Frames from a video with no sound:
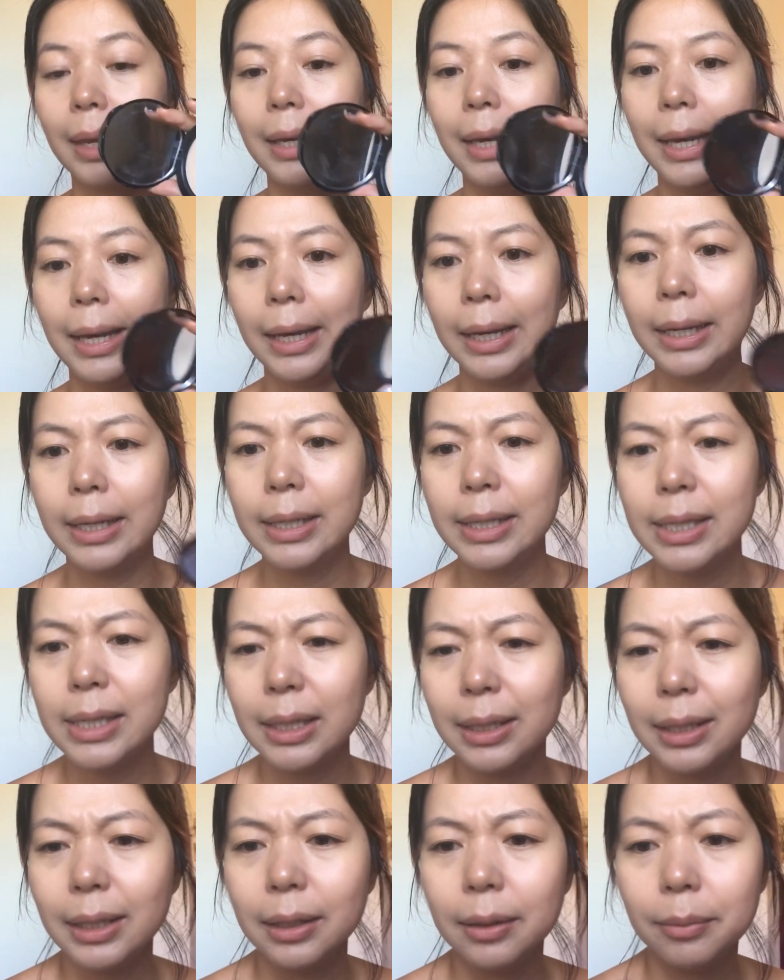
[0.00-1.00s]
and
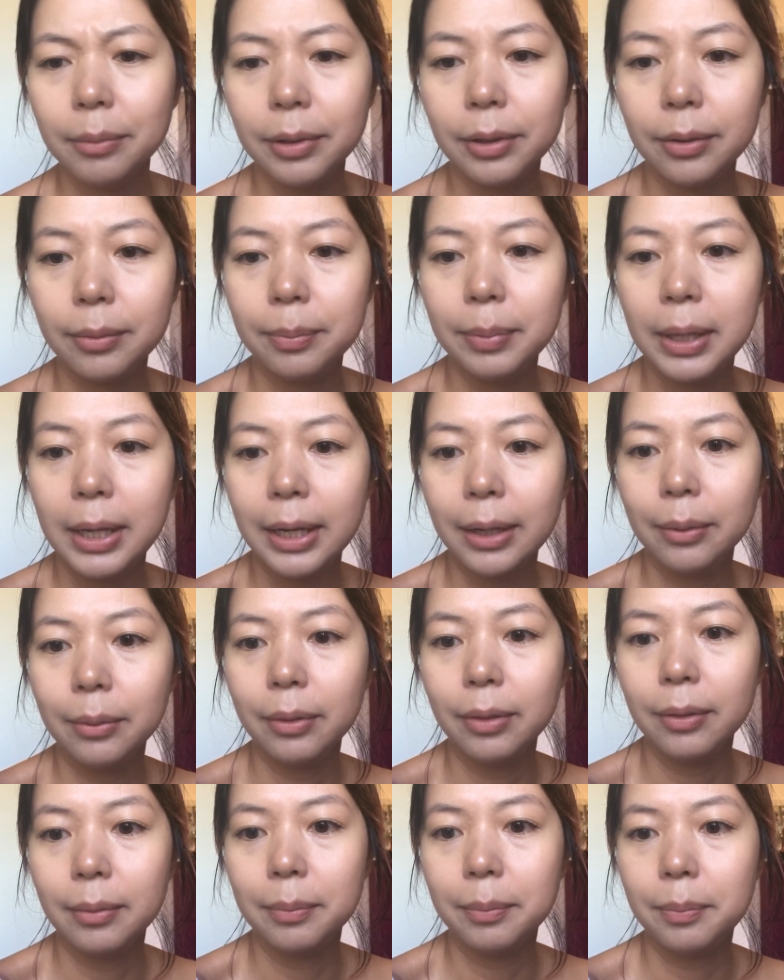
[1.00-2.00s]
I think I'm going to apply it
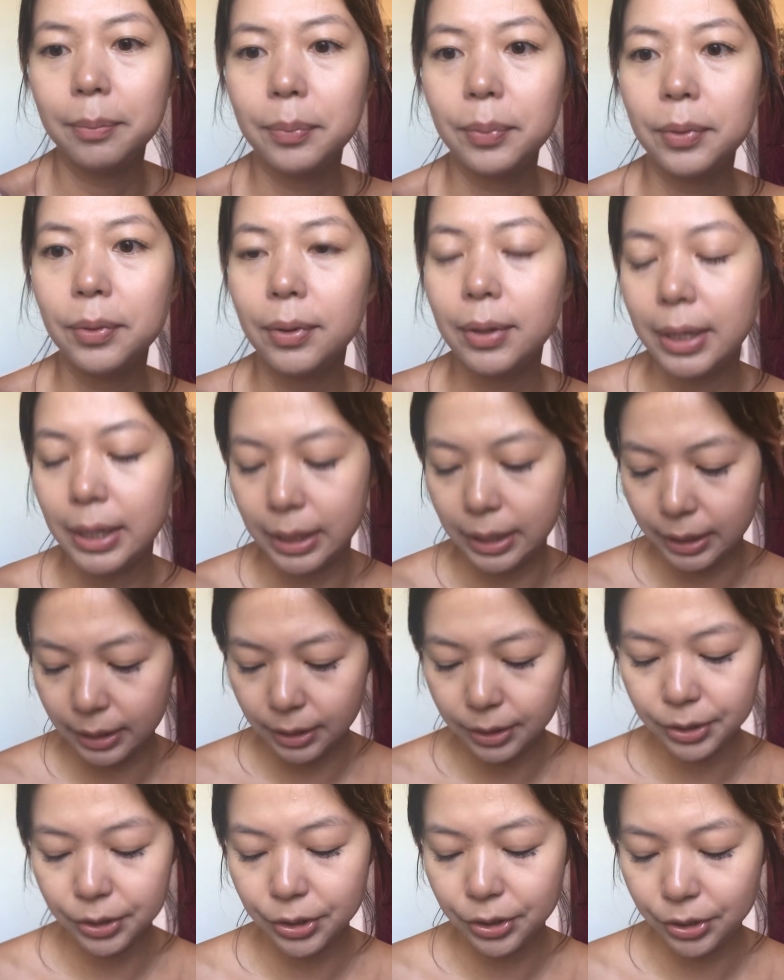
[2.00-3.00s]
with a
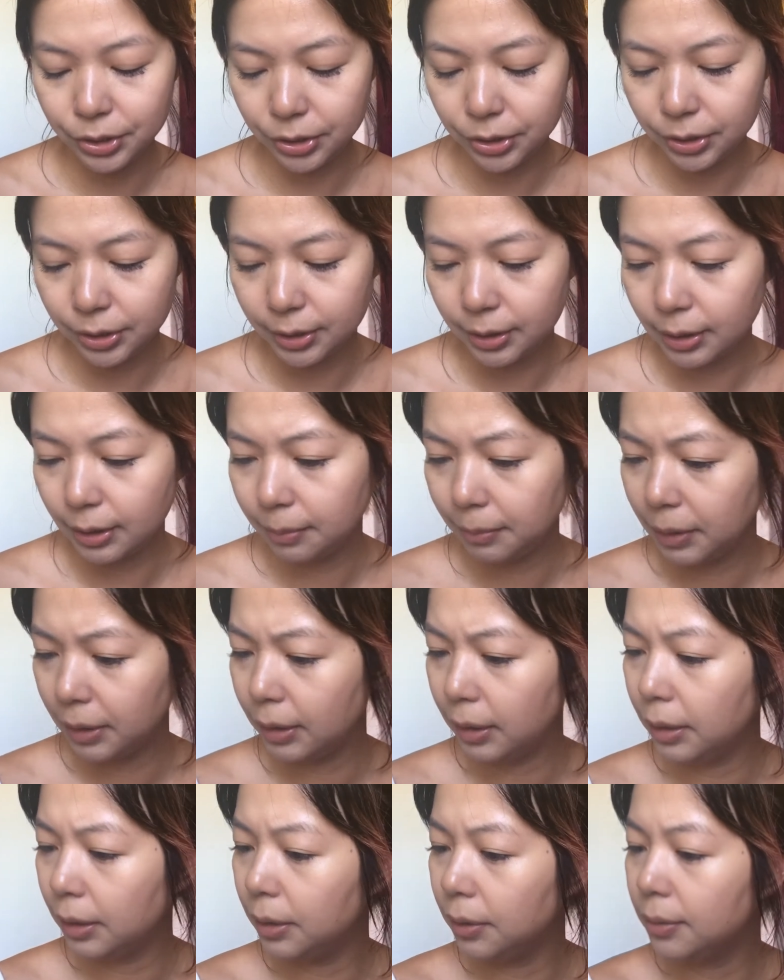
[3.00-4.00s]
brush. I'm
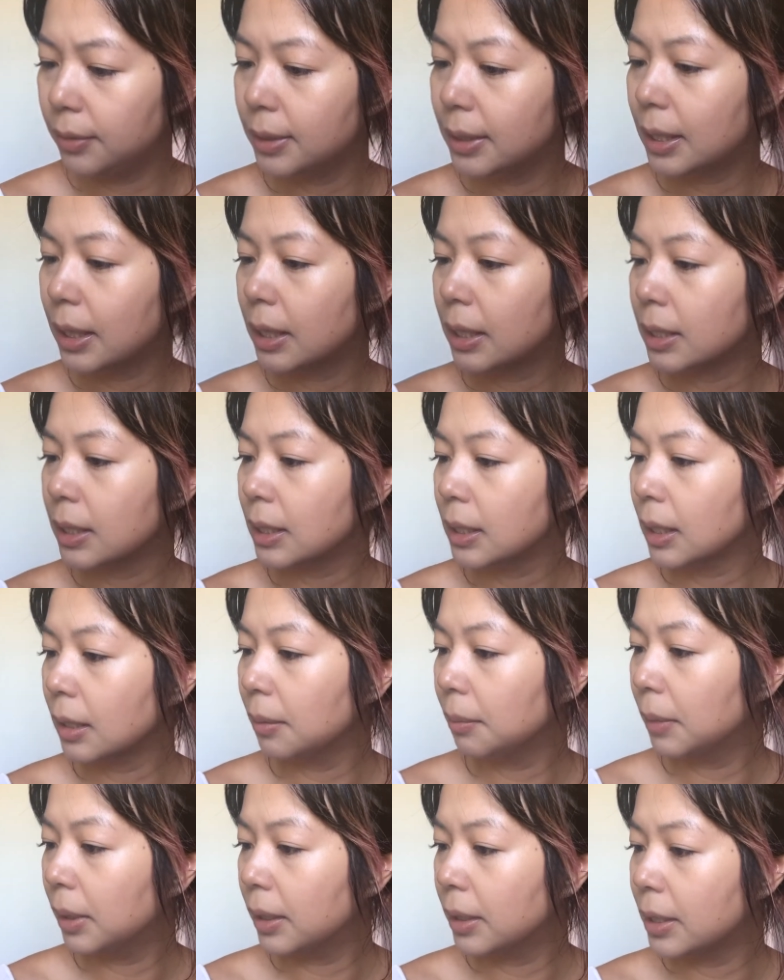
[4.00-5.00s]
going to use the
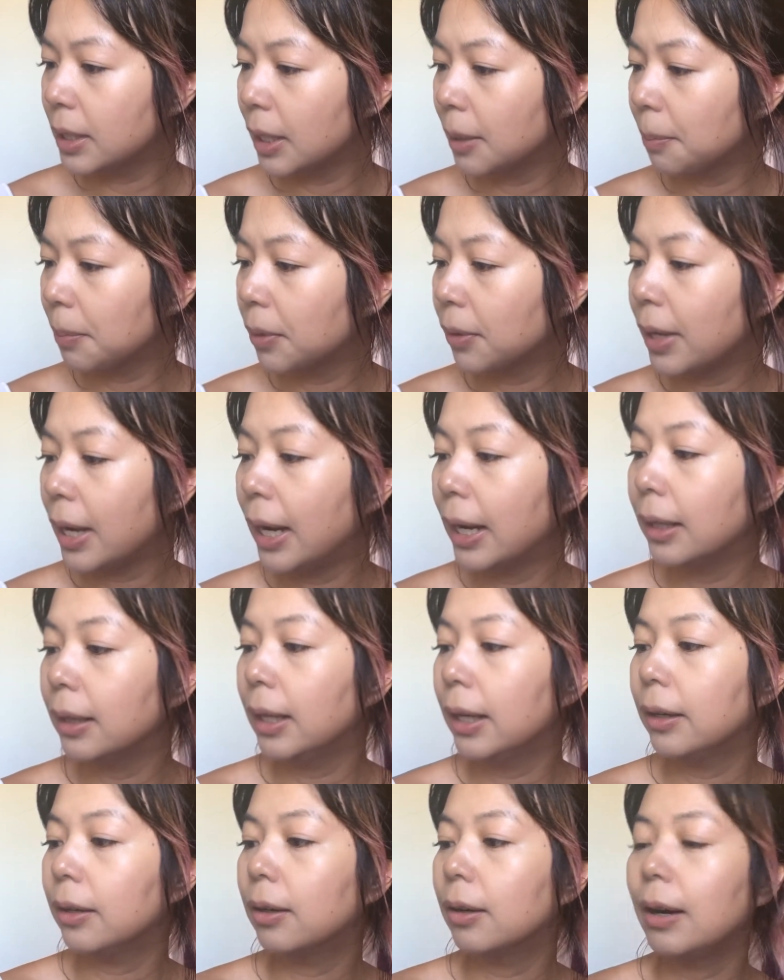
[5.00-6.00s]
Sigma Tapered
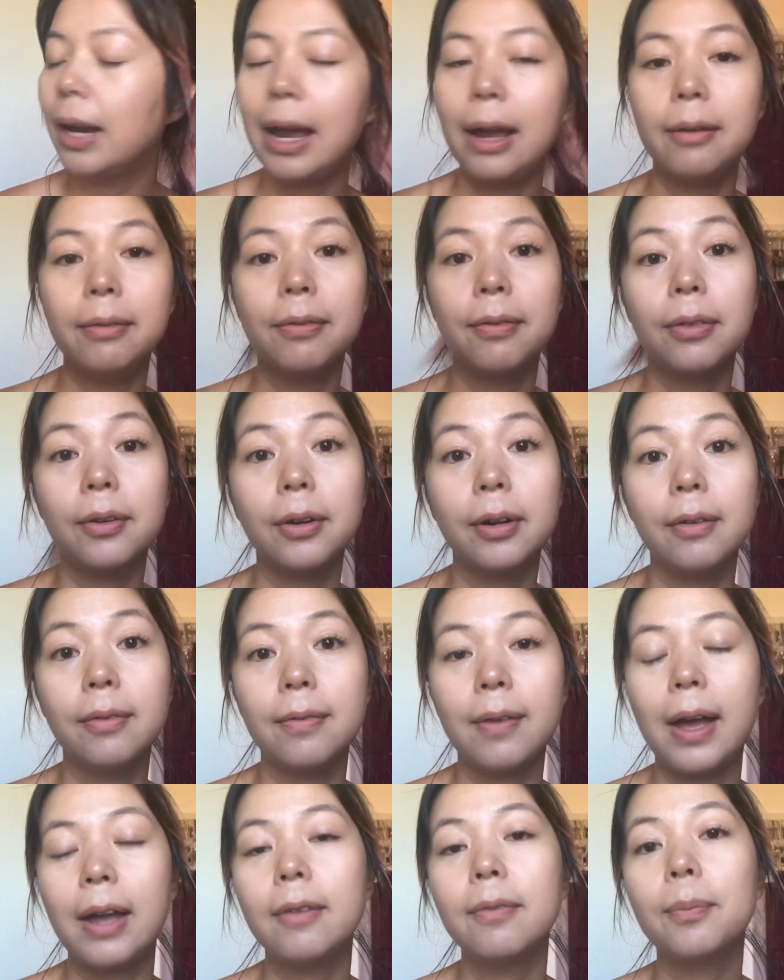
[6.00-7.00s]
Highlighter
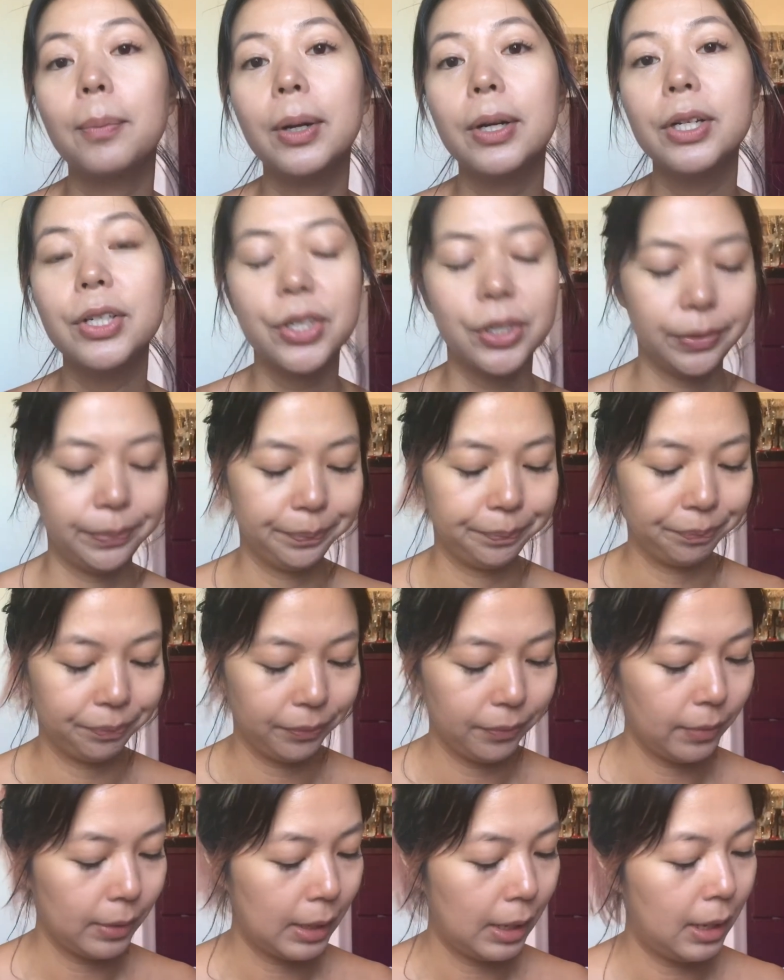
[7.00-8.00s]
F35 brush,
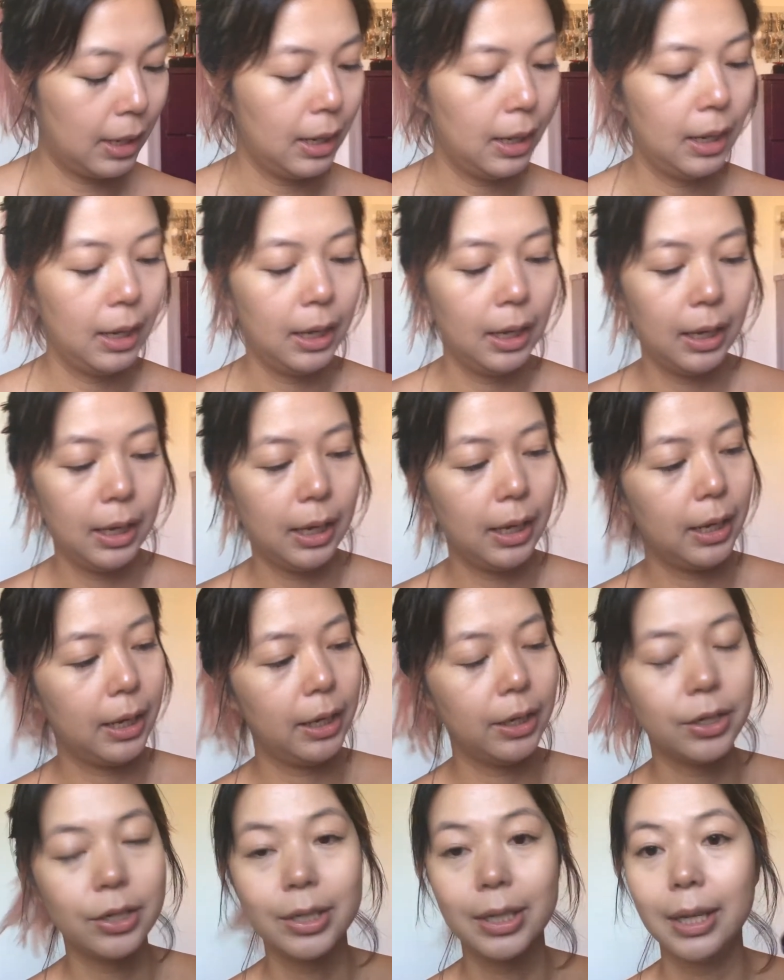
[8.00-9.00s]
and
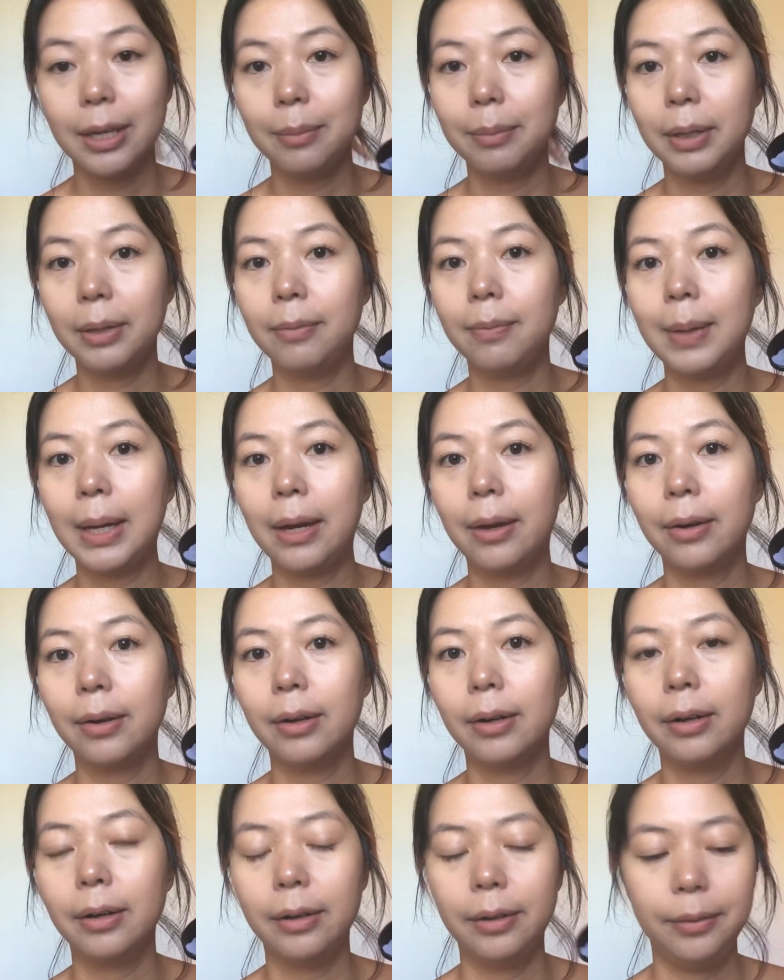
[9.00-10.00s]
I just get a bit of
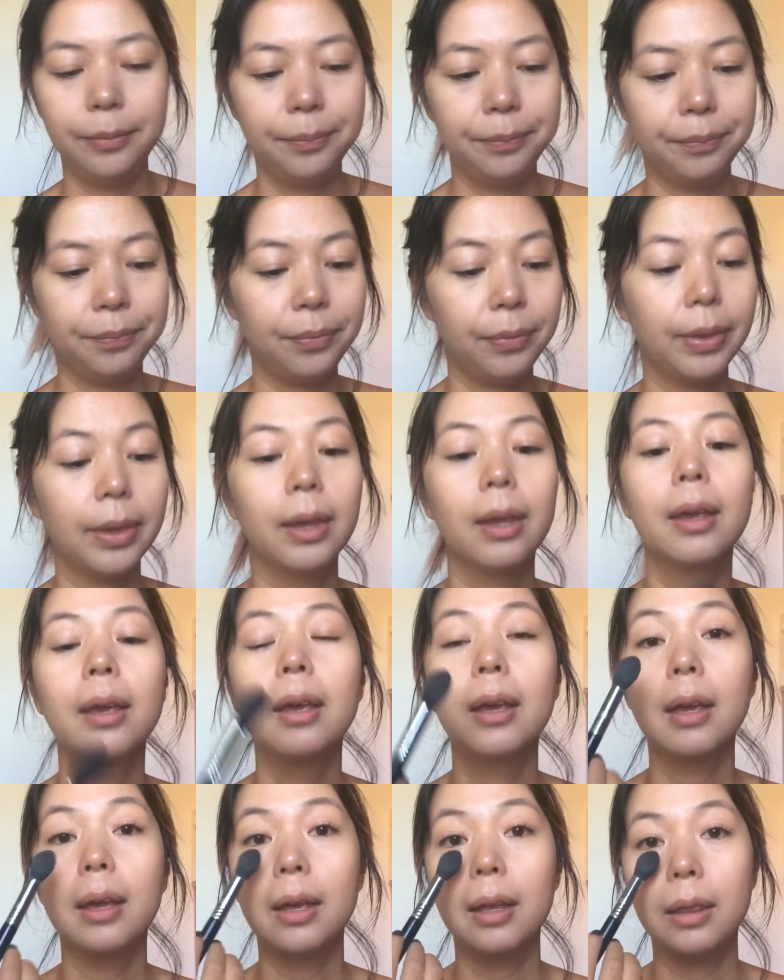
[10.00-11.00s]
powder
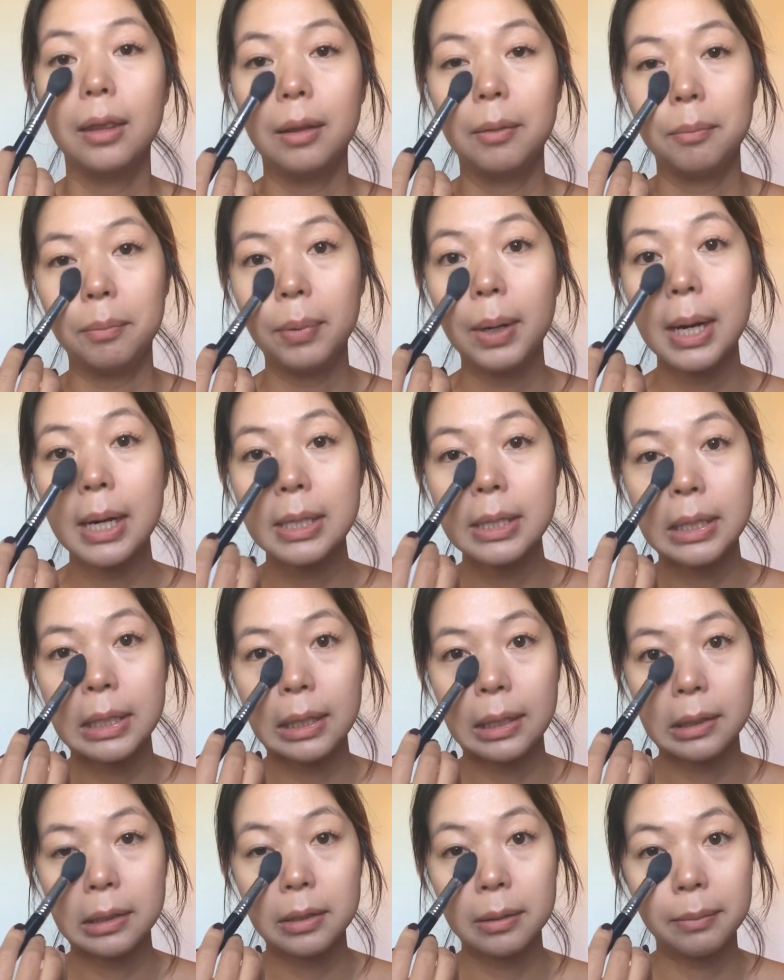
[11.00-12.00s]
and then press
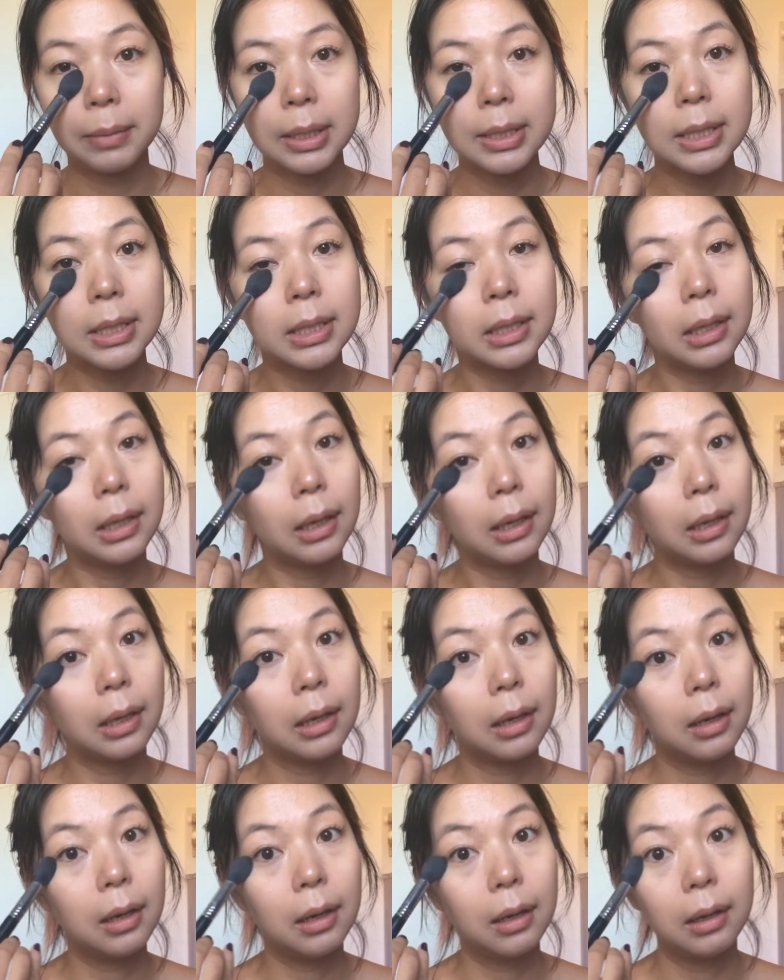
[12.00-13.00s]
it into my
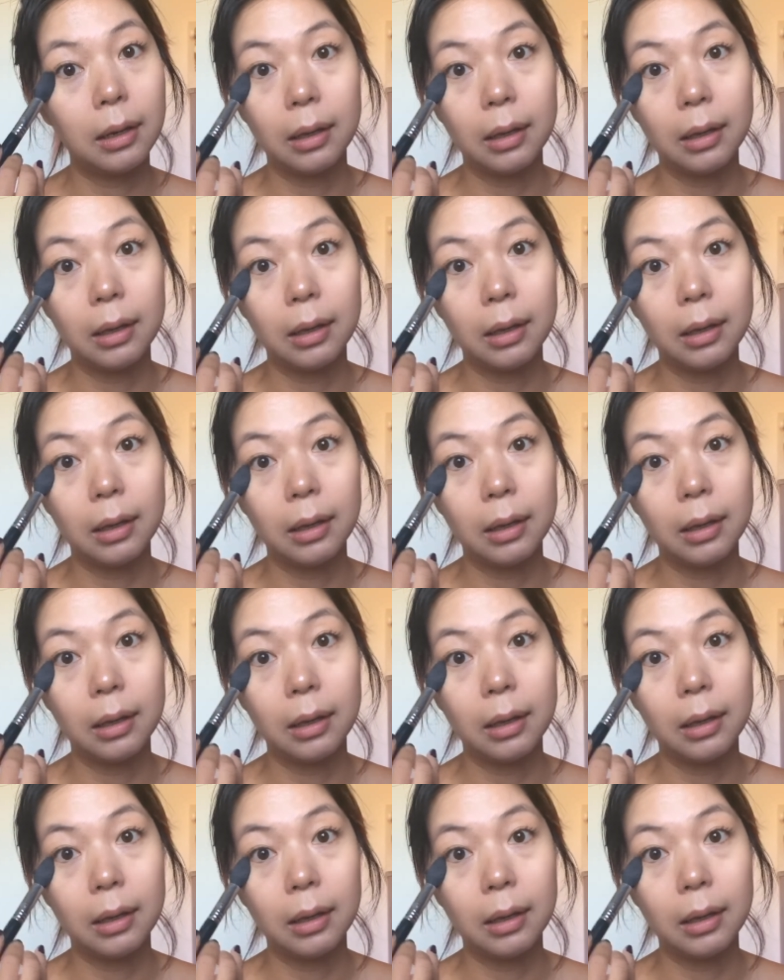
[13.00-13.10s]
skin